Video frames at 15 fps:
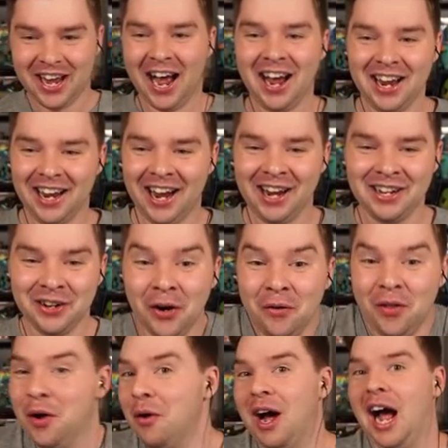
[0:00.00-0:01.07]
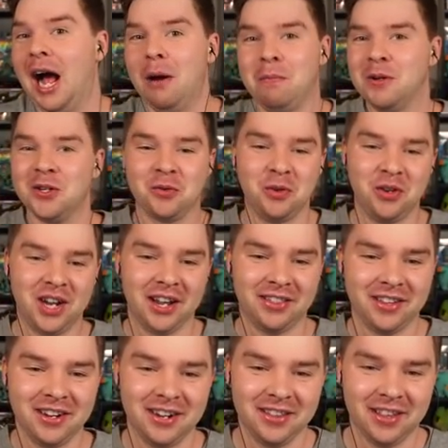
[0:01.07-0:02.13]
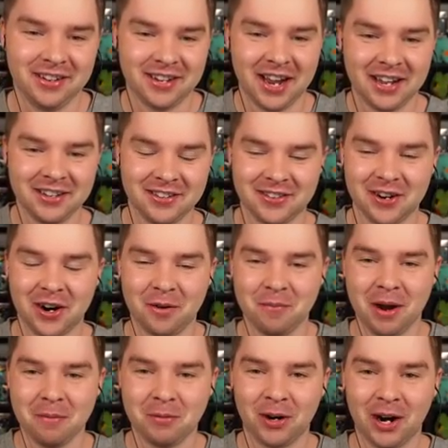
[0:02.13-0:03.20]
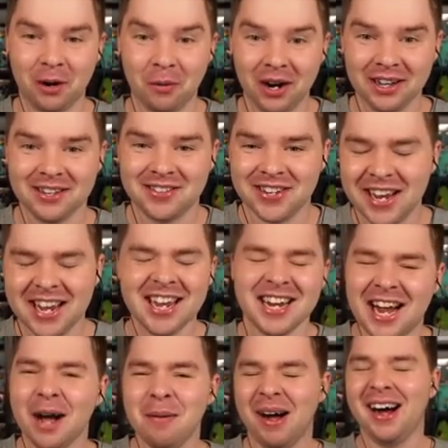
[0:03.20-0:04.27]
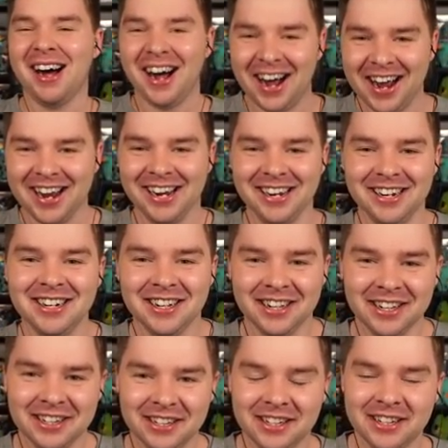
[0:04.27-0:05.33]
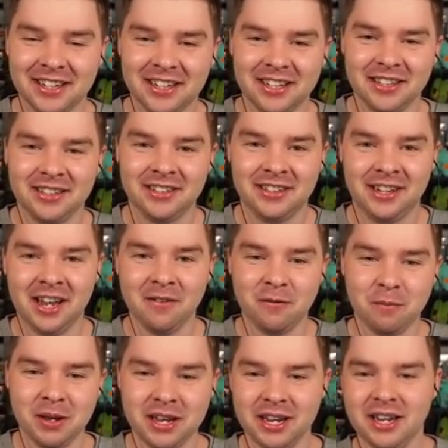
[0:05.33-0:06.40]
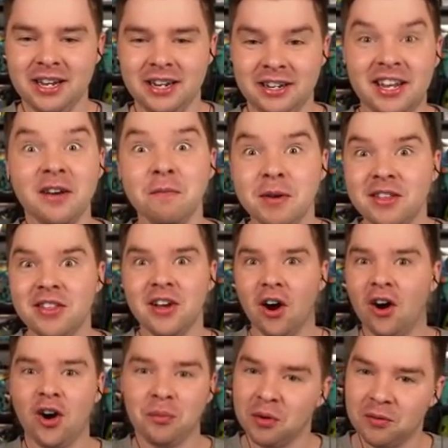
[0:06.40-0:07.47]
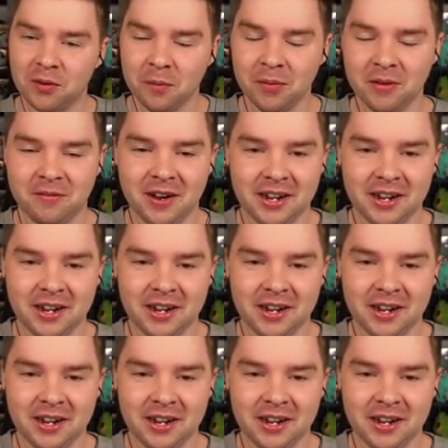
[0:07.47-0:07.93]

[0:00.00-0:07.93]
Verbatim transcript: I, I don't know what happens when you get the, the 10 star member. I want to see. Come on. Give me give me the armor from the